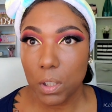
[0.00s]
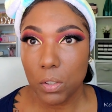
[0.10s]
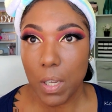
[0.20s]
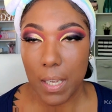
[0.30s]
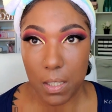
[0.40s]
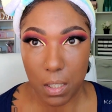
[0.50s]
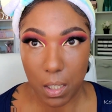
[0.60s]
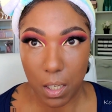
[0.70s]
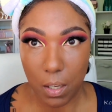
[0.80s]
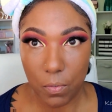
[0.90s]
What do you guys
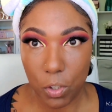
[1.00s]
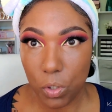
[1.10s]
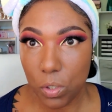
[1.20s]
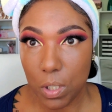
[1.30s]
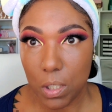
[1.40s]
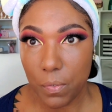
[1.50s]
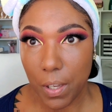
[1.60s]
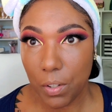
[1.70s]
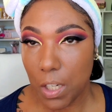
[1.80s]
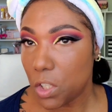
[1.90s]
think? Have you used this
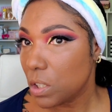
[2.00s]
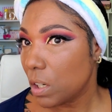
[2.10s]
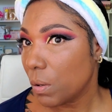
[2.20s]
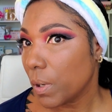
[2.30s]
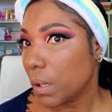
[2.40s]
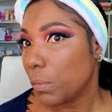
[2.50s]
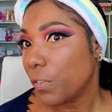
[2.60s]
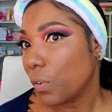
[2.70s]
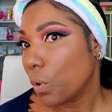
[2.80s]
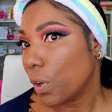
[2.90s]
foundation already
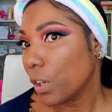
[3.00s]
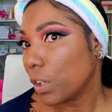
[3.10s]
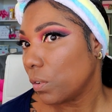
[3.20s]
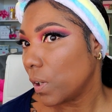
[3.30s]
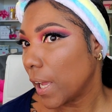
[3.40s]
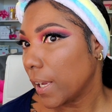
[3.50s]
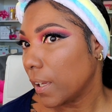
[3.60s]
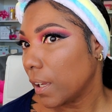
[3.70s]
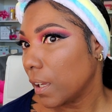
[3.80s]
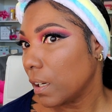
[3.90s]
before? Do you
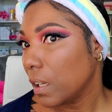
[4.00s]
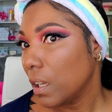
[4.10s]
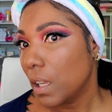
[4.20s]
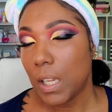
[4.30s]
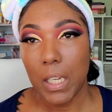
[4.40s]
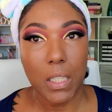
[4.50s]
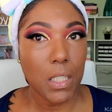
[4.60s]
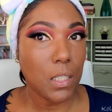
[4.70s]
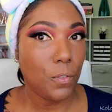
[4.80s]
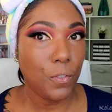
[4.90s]
like it? It
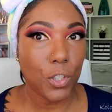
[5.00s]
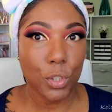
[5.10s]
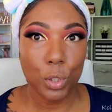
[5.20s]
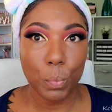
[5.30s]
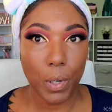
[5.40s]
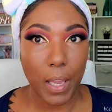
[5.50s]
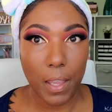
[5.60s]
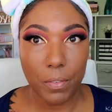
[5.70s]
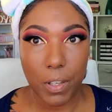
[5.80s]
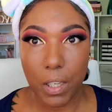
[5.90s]
doesn't feel super
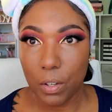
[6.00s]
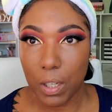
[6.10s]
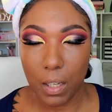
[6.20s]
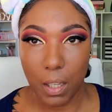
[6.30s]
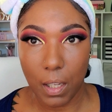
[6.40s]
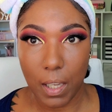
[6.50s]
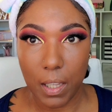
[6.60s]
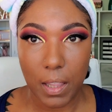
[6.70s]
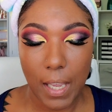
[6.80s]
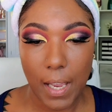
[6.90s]
heavy or anything
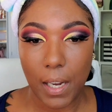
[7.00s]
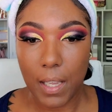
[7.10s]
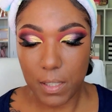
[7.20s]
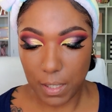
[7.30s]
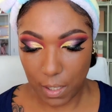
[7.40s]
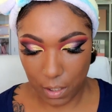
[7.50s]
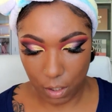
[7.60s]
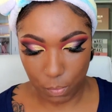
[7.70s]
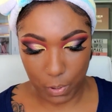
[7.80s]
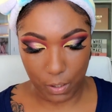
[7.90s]
like that. It has like a
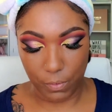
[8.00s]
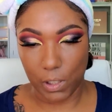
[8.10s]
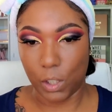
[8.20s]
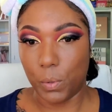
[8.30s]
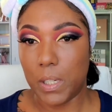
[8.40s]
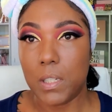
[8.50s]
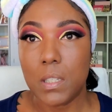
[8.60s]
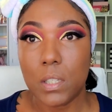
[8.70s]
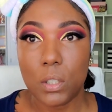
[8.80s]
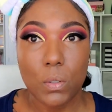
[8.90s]
little bit of
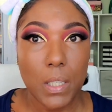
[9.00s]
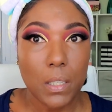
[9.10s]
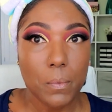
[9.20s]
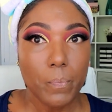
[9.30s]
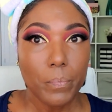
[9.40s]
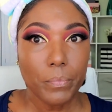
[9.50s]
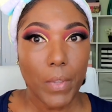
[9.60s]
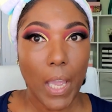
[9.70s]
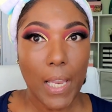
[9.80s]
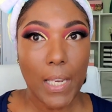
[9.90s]
glowiness to it.
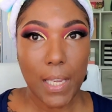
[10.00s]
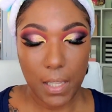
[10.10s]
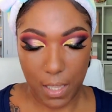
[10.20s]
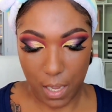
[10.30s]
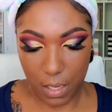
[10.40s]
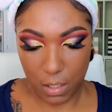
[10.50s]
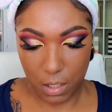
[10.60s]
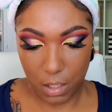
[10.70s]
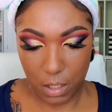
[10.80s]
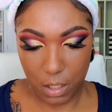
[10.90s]
I like that.